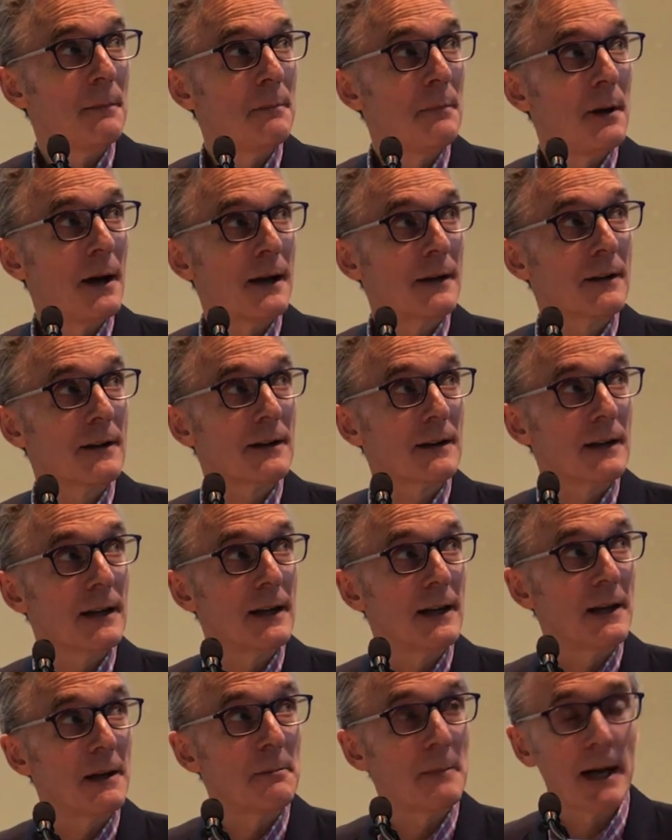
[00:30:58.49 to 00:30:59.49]
but
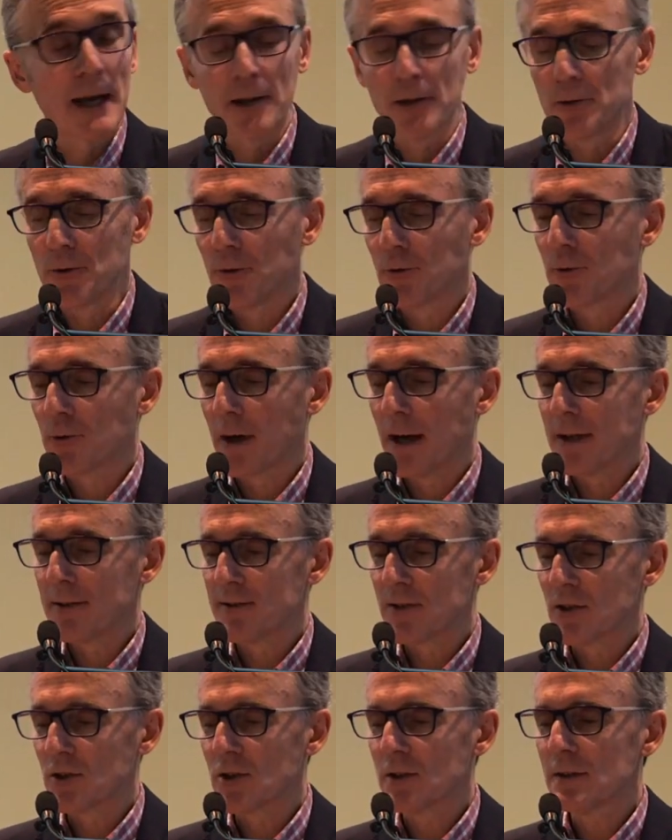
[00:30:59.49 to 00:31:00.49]
clearly a male who's
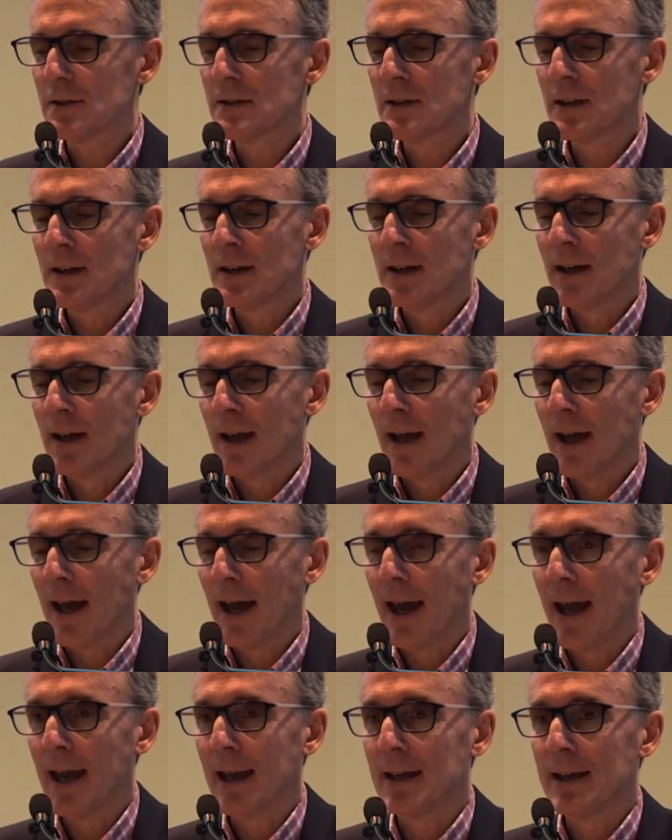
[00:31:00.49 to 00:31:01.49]
transitioned.
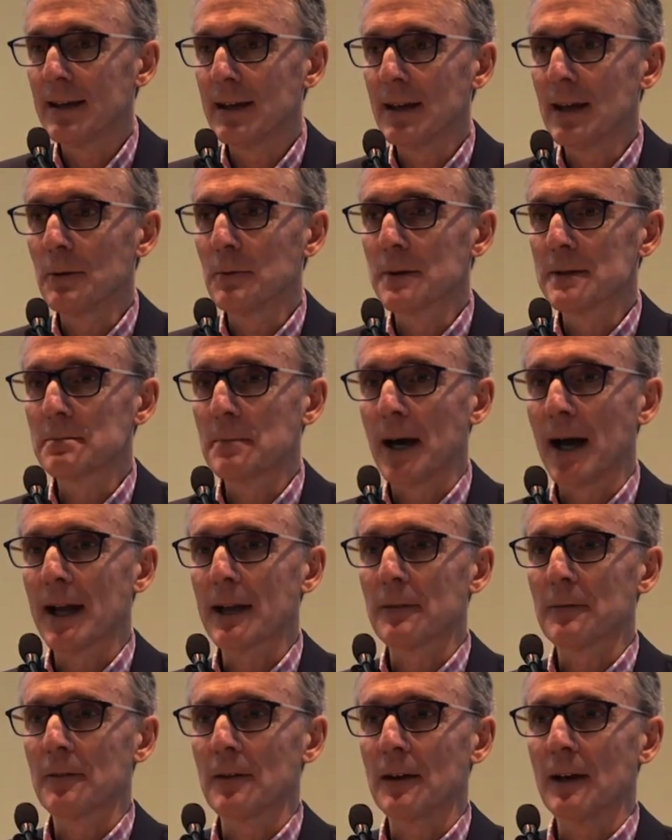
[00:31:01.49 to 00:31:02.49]
And it was part
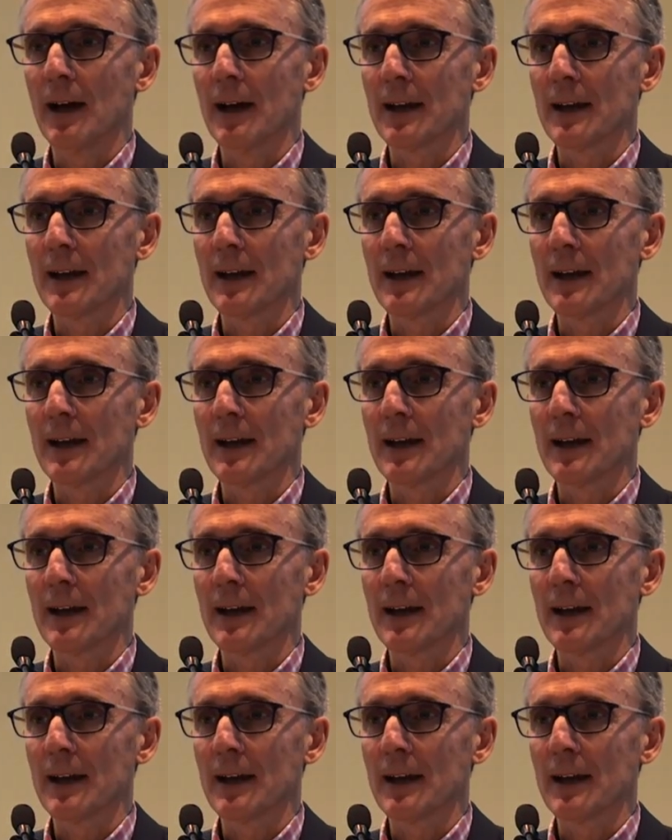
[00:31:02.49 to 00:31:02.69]
of the